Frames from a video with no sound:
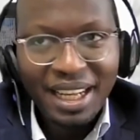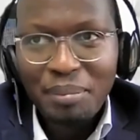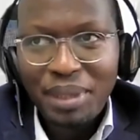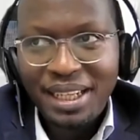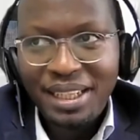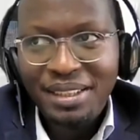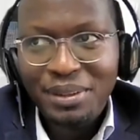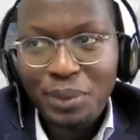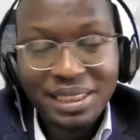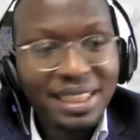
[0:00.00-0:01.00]
but then
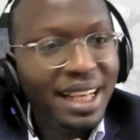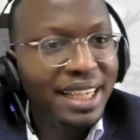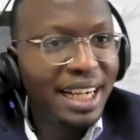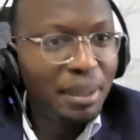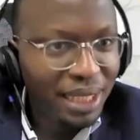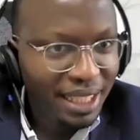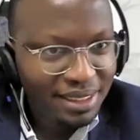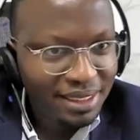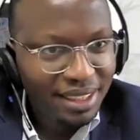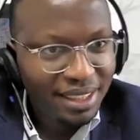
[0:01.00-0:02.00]
we're still
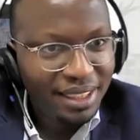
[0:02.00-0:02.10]
undercapitalized